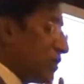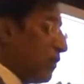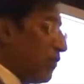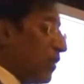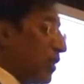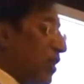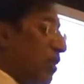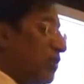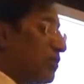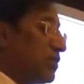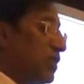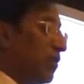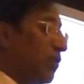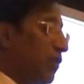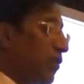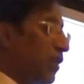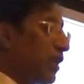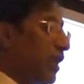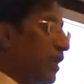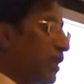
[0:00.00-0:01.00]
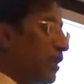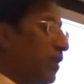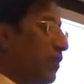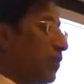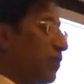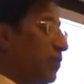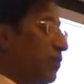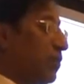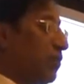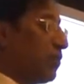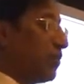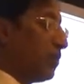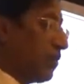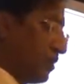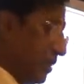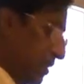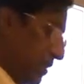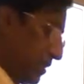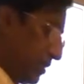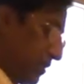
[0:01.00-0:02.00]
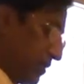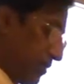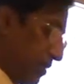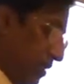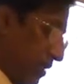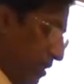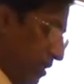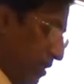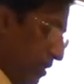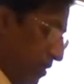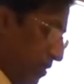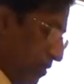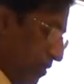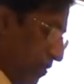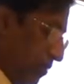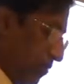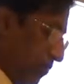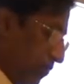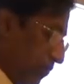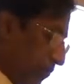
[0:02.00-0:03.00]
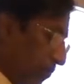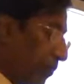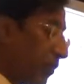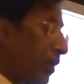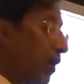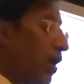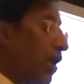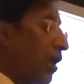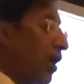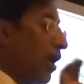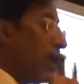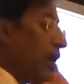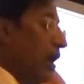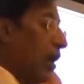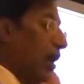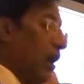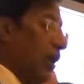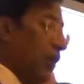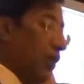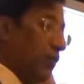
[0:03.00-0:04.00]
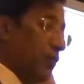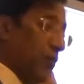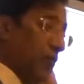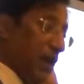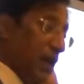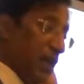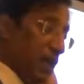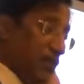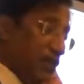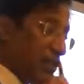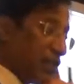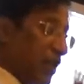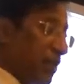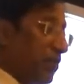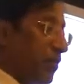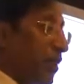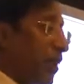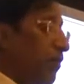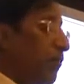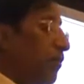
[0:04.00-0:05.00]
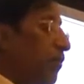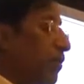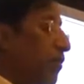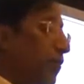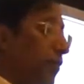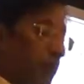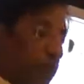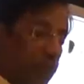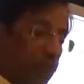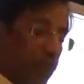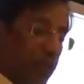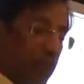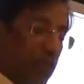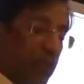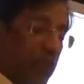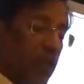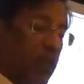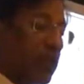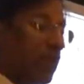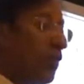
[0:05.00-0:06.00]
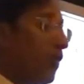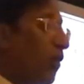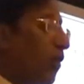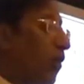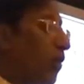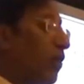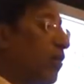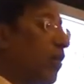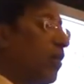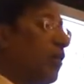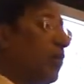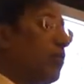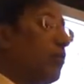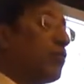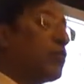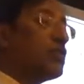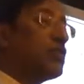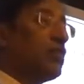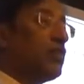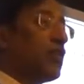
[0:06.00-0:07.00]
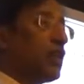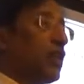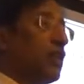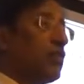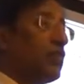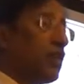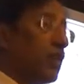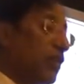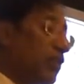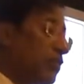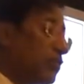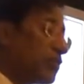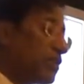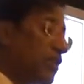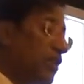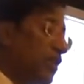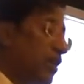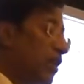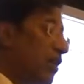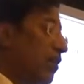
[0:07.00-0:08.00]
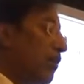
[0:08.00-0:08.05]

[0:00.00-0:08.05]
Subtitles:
of accounts, I won't get into this. I need to manage time carefully. There is a lot on books of account, and you see